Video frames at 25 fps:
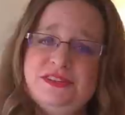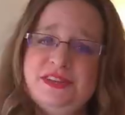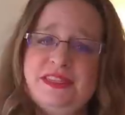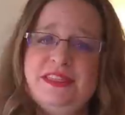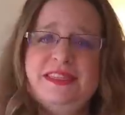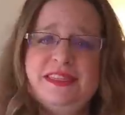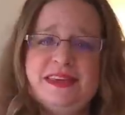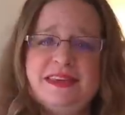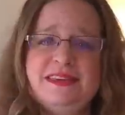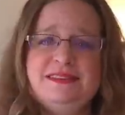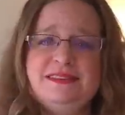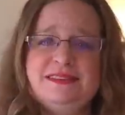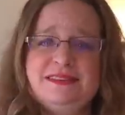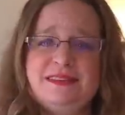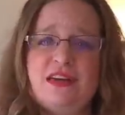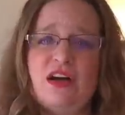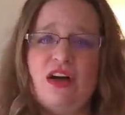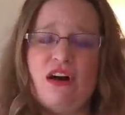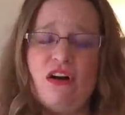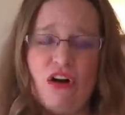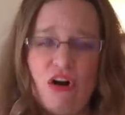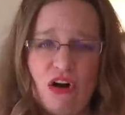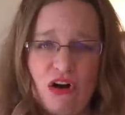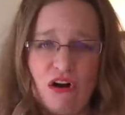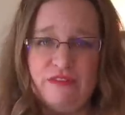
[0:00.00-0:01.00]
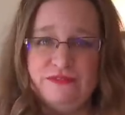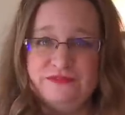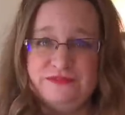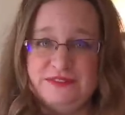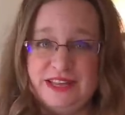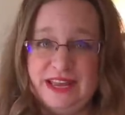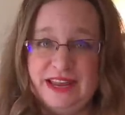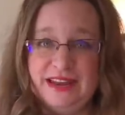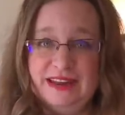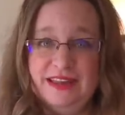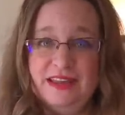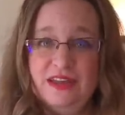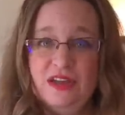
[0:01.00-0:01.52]
this
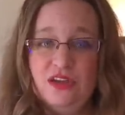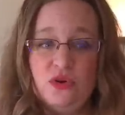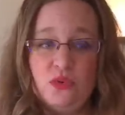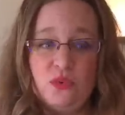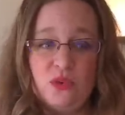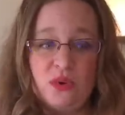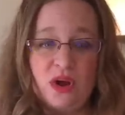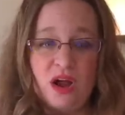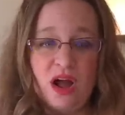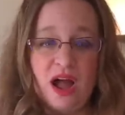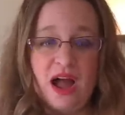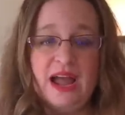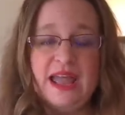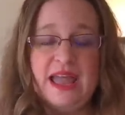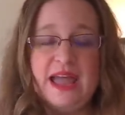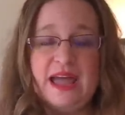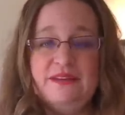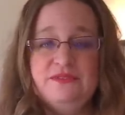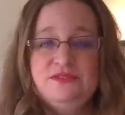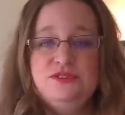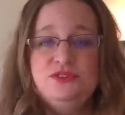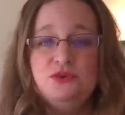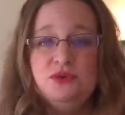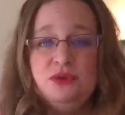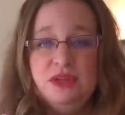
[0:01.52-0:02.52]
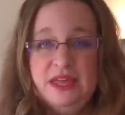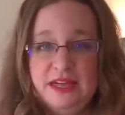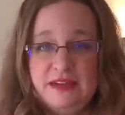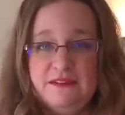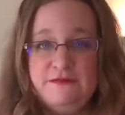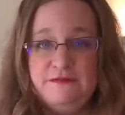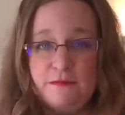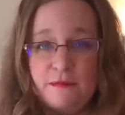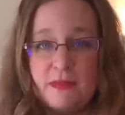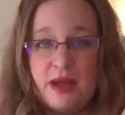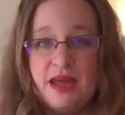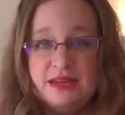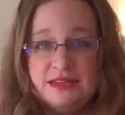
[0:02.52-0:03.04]
often, where I have to
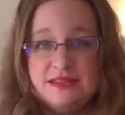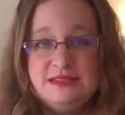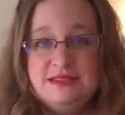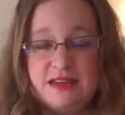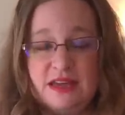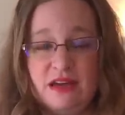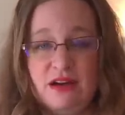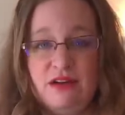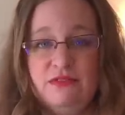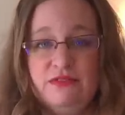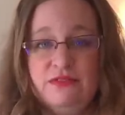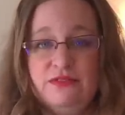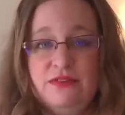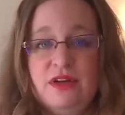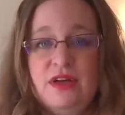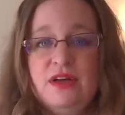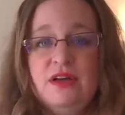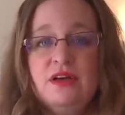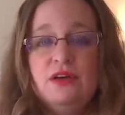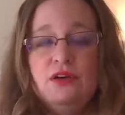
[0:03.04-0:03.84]
give myself